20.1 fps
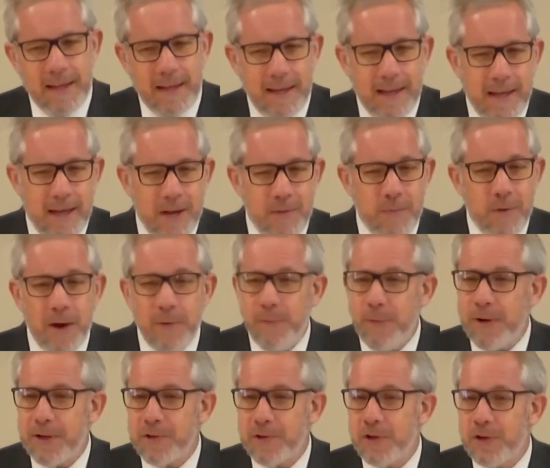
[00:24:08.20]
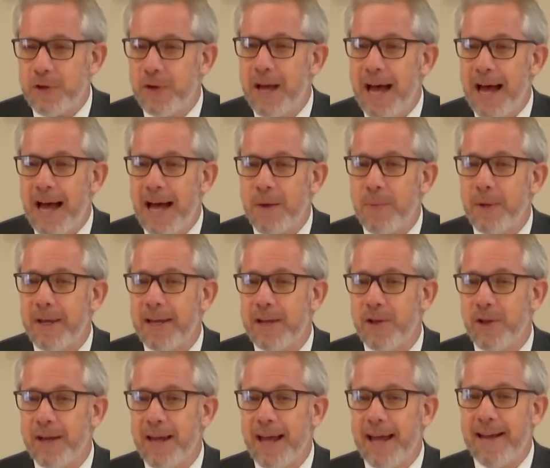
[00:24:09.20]
in reference to God, we can
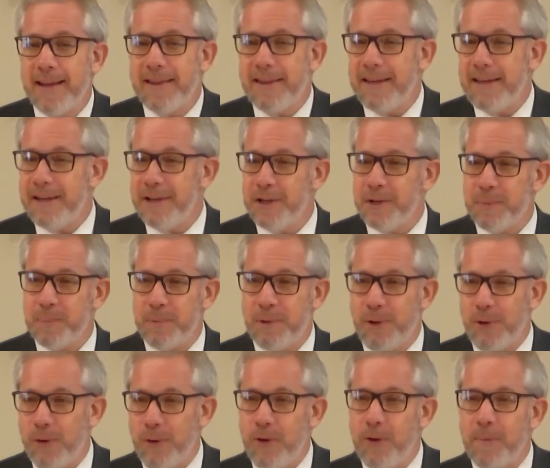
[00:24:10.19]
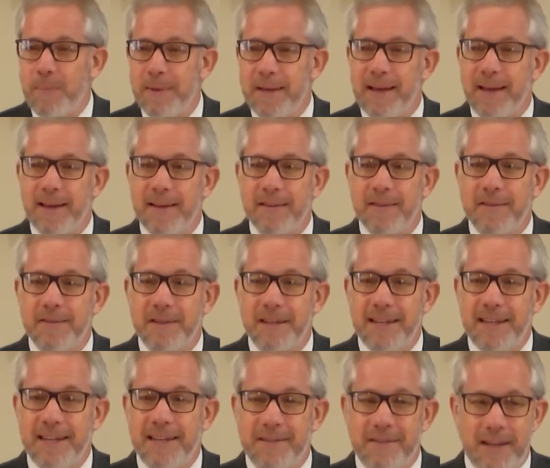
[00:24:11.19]
look at it that it is plural because
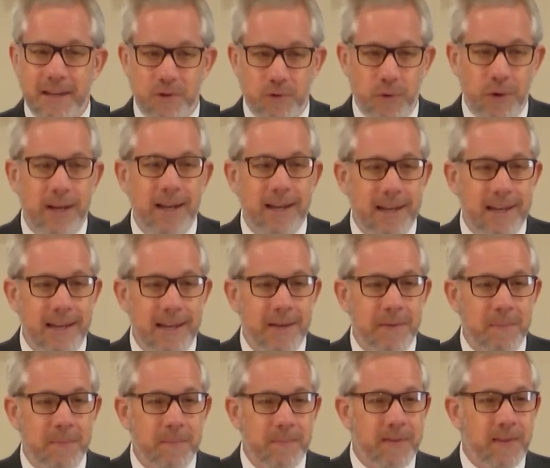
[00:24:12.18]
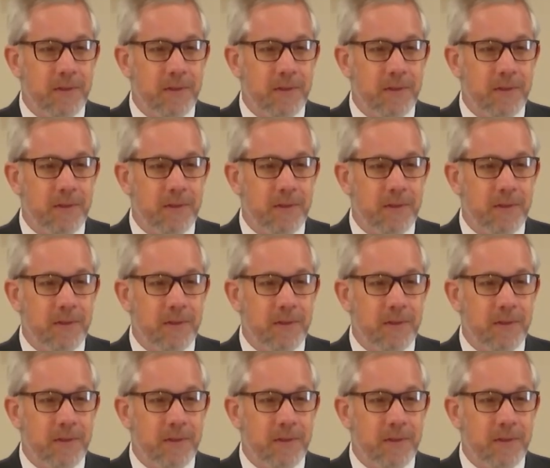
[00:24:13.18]
he is a trinity.